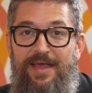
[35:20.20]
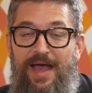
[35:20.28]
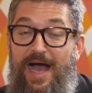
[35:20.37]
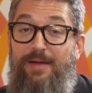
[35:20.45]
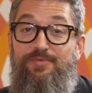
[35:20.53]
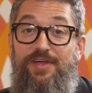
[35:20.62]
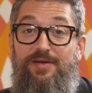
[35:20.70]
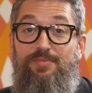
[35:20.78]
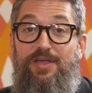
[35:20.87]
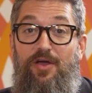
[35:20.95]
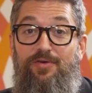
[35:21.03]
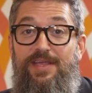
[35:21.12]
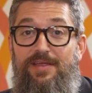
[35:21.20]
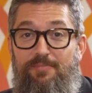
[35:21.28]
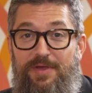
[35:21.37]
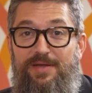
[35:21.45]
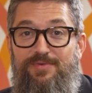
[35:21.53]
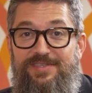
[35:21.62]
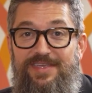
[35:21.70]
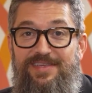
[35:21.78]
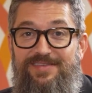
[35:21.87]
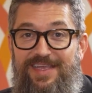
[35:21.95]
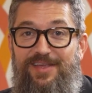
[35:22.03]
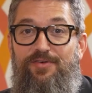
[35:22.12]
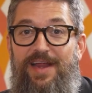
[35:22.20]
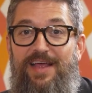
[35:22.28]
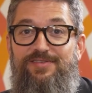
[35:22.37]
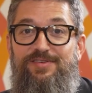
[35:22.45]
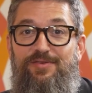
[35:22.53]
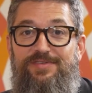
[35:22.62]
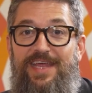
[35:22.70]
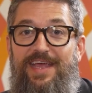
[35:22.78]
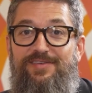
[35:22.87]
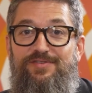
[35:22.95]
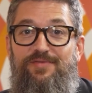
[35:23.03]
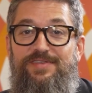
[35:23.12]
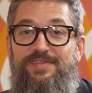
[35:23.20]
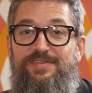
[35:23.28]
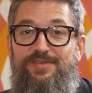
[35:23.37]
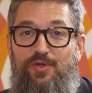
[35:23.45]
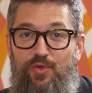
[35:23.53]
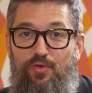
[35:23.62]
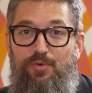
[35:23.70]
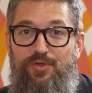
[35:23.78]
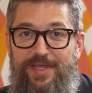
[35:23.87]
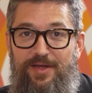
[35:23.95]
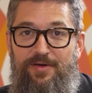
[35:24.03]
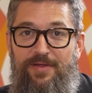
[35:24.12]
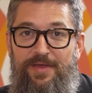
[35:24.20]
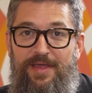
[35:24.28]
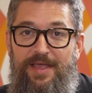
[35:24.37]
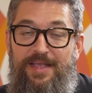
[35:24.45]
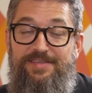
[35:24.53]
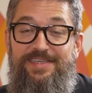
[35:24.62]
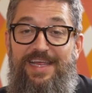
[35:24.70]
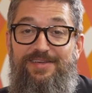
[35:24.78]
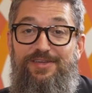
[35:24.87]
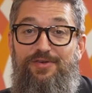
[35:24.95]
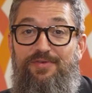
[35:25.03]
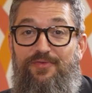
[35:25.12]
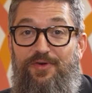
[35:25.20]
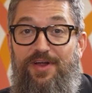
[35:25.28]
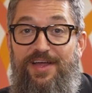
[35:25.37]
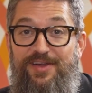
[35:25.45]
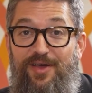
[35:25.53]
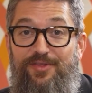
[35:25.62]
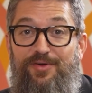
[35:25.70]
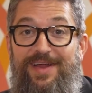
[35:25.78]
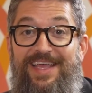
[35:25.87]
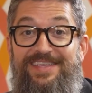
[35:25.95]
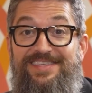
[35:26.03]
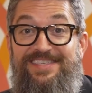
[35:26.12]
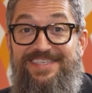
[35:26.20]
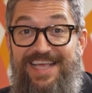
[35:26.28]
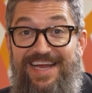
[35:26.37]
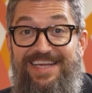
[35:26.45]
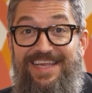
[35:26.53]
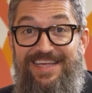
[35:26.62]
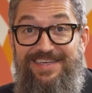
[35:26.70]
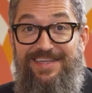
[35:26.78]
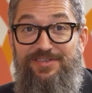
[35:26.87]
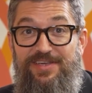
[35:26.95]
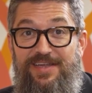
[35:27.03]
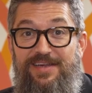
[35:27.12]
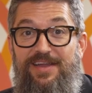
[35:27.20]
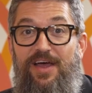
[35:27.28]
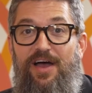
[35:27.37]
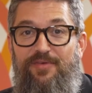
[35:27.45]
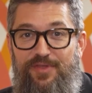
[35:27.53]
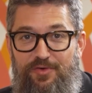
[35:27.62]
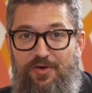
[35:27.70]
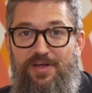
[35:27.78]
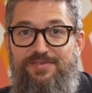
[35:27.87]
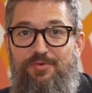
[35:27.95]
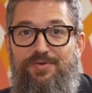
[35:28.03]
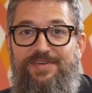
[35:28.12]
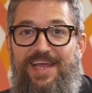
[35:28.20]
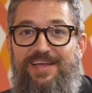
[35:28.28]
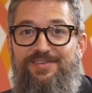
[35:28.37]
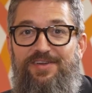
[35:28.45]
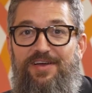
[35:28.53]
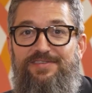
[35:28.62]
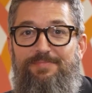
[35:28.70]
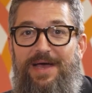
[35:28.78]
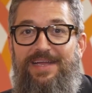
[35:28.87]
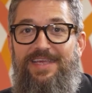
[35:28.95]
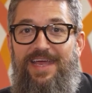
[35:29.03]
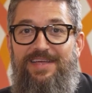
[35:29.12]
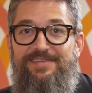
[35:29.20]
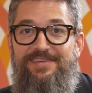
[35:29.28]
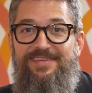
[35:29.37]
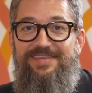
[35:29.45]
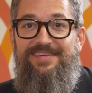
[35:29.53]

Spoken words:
I'm Doug McHoney, PwC's International Tax Services Global Leader. Stay tuned for another exciting edition of the Cross-Border Tax Talks podcast.